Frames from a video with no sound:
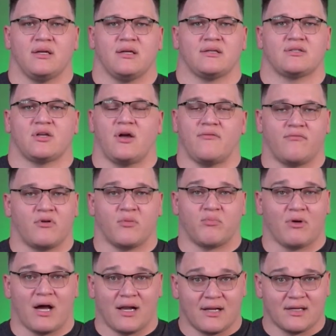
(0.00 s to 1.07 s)
software
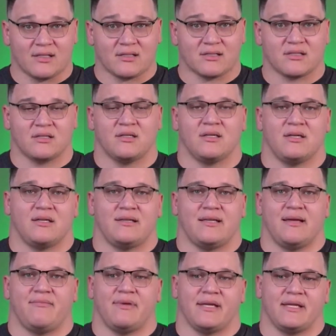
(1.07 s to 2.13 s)
products
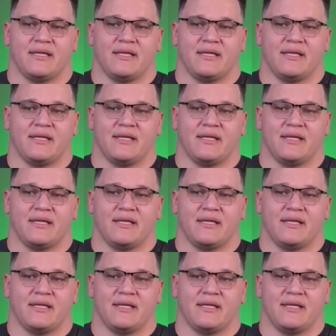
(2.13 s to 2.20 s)
that make